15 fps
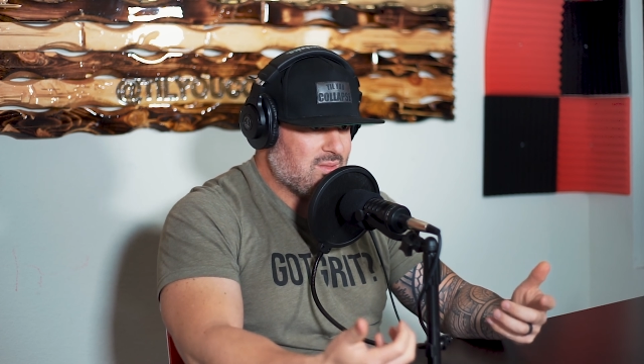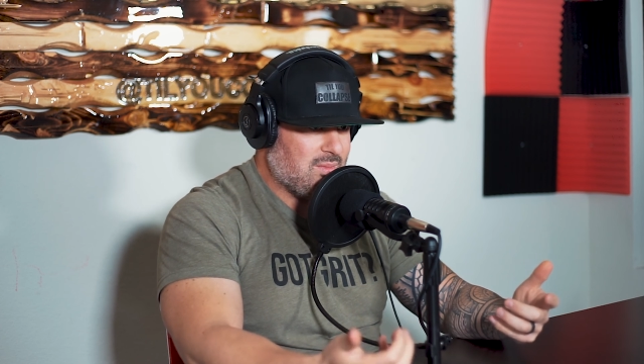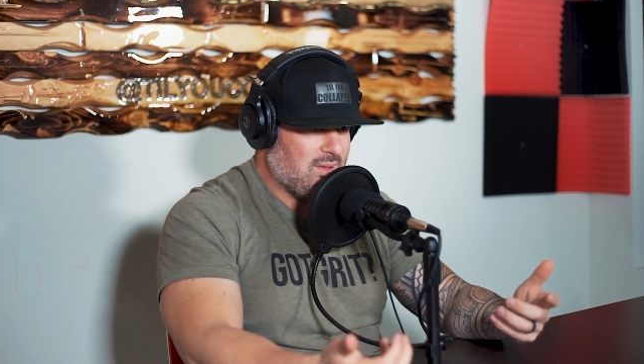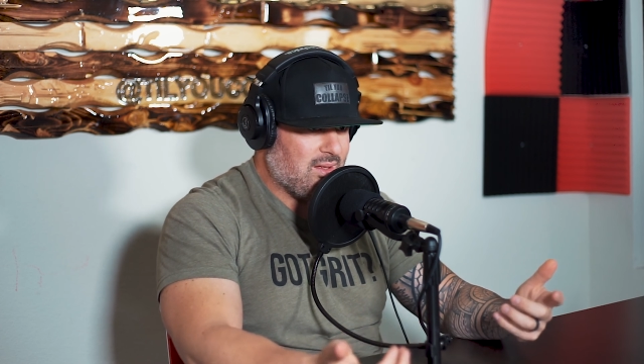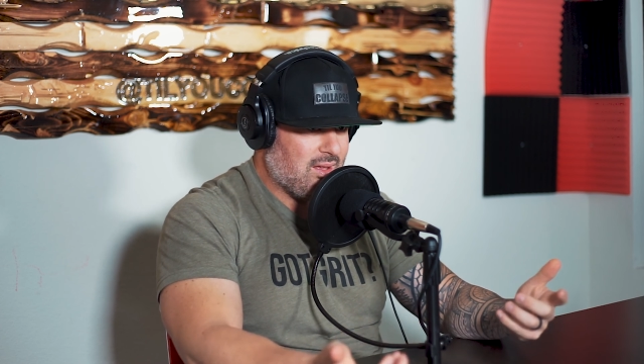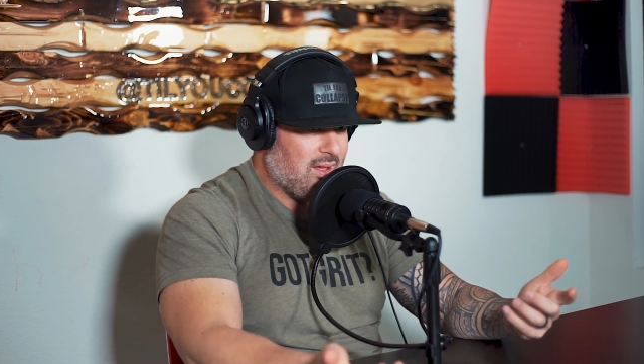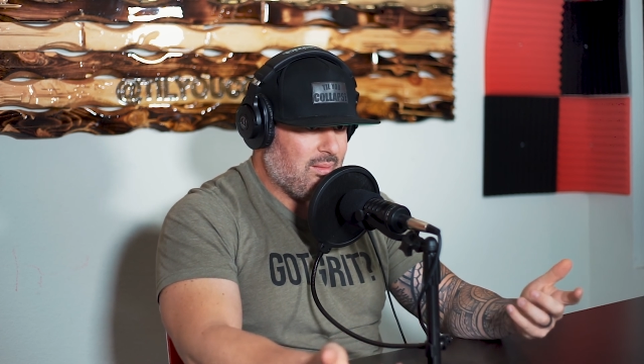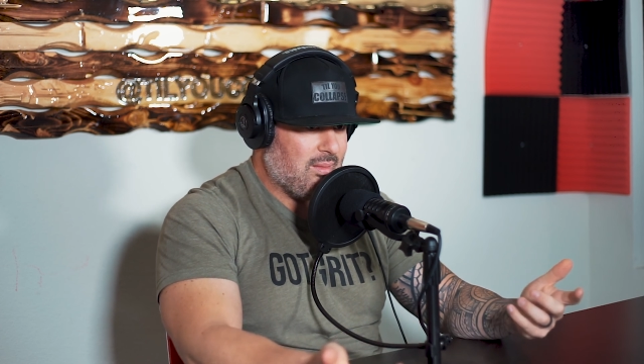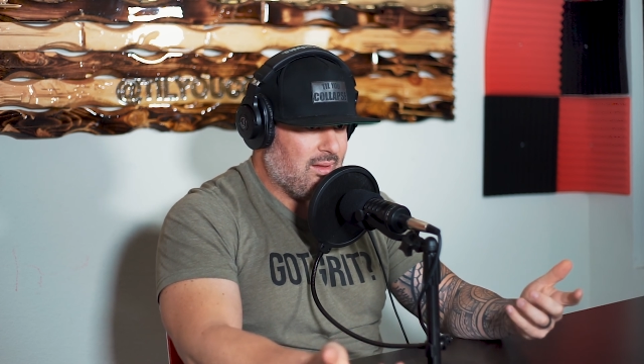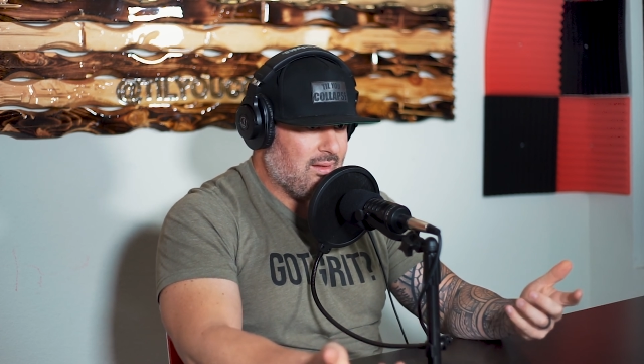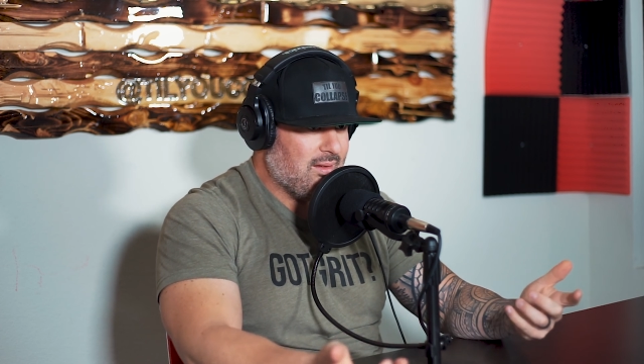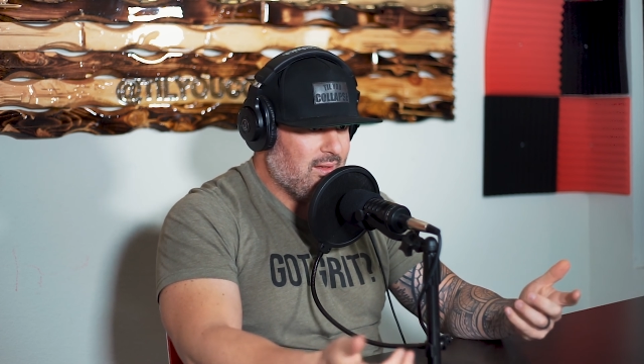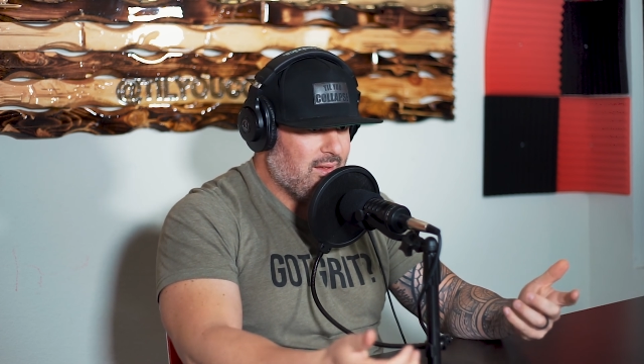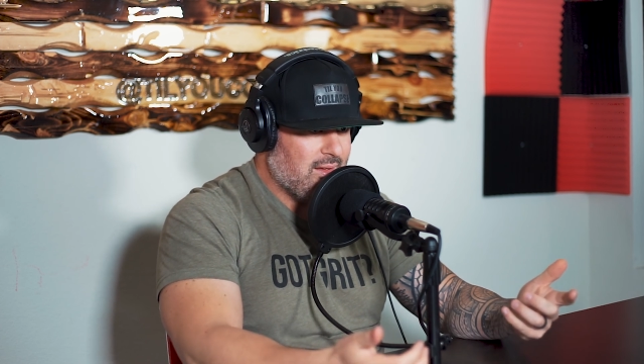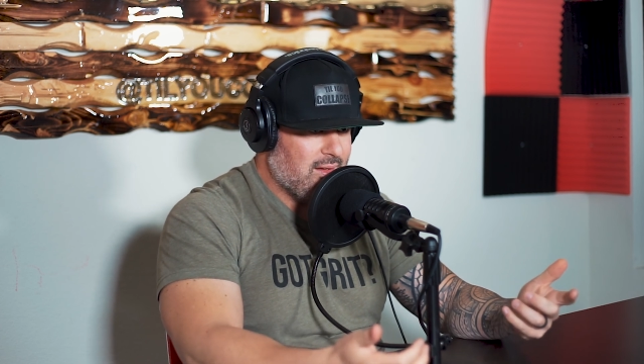me i mean
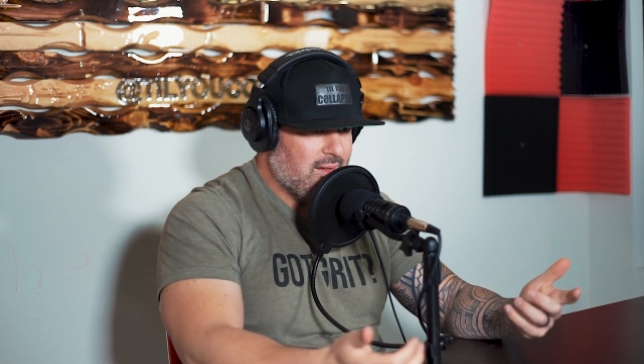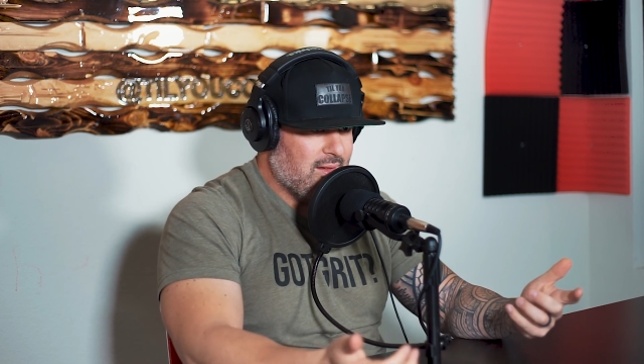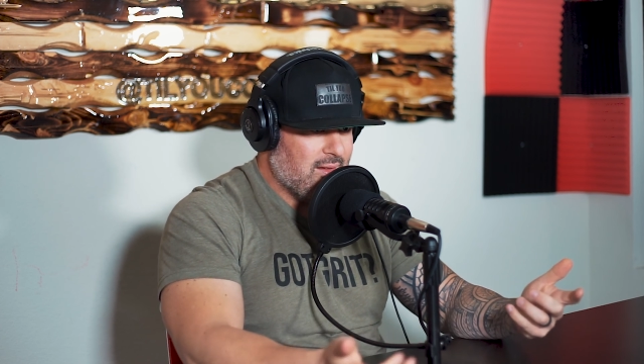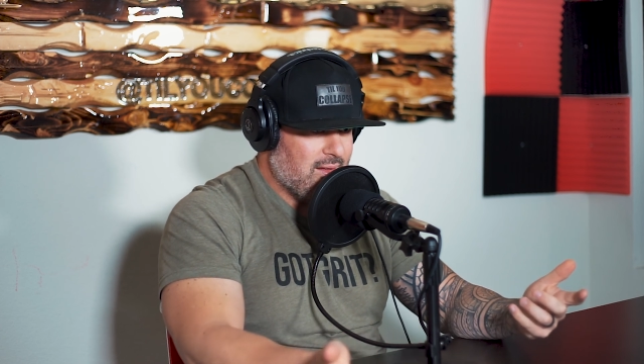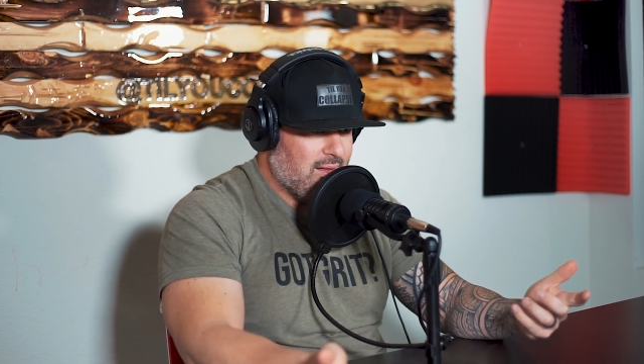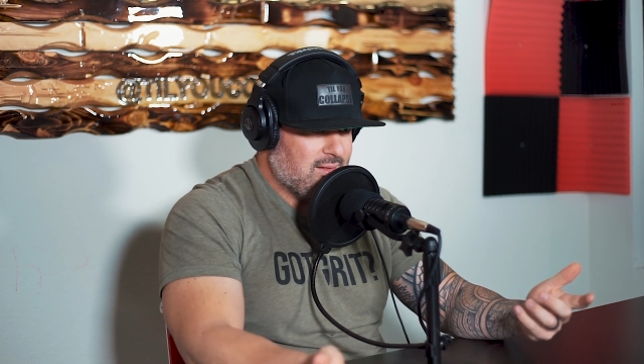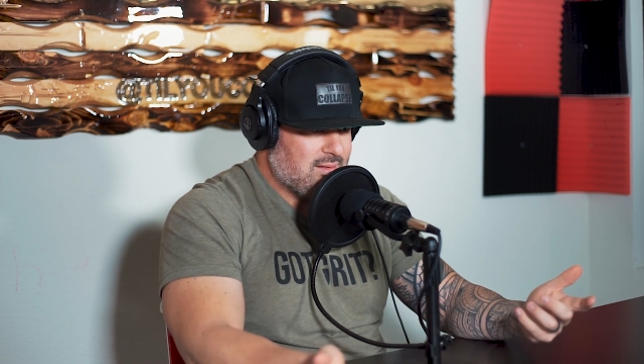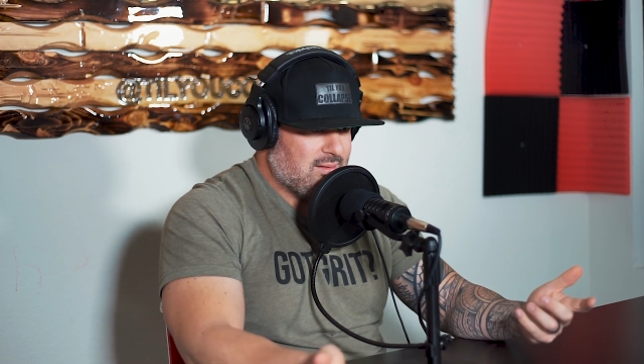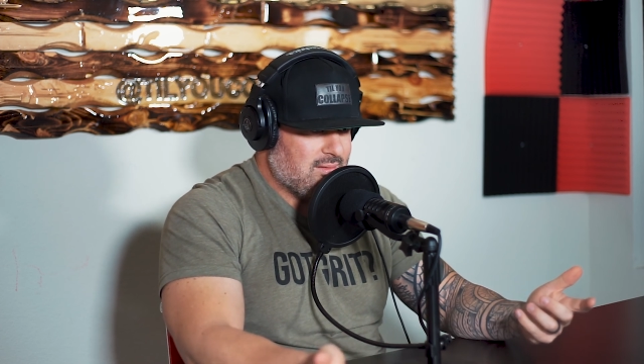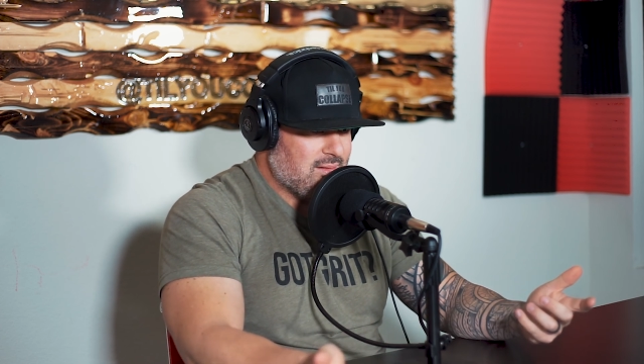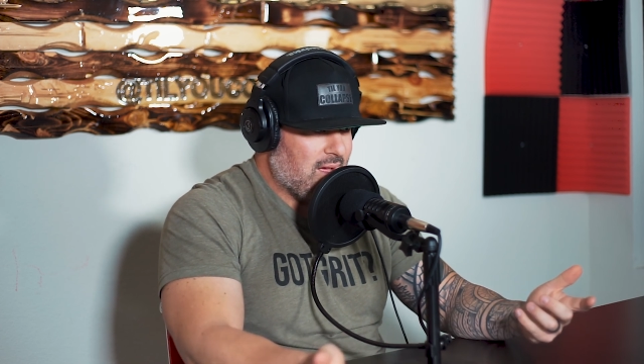it's